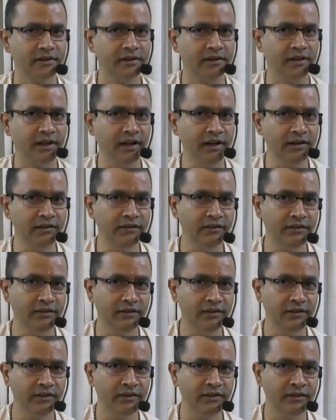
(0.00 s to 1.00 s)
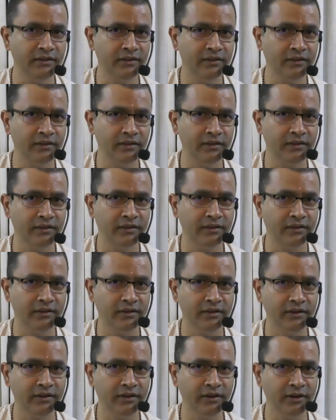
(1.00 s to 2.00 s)
Then
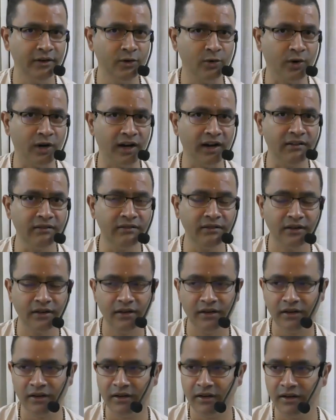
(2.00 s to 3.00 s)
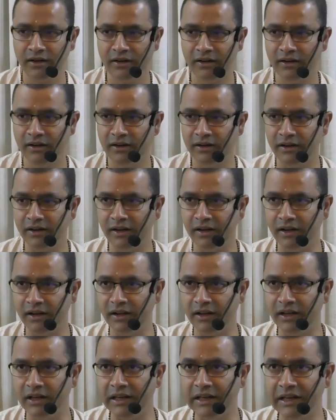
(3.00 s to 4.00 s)
you have
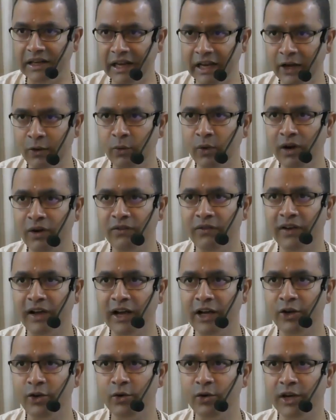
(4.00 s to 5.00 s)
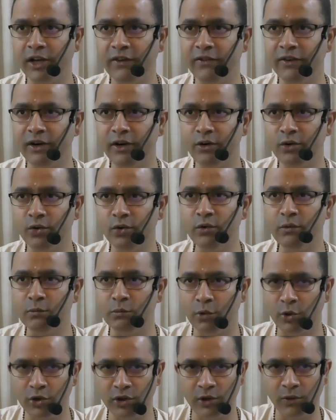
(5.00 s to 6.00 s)
equal value given to
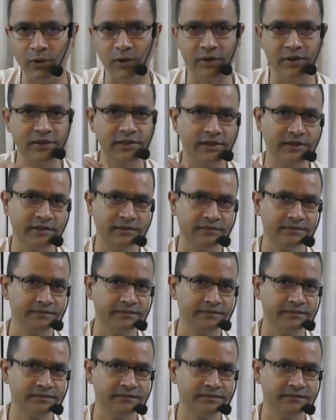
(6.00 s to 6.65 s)
both the words.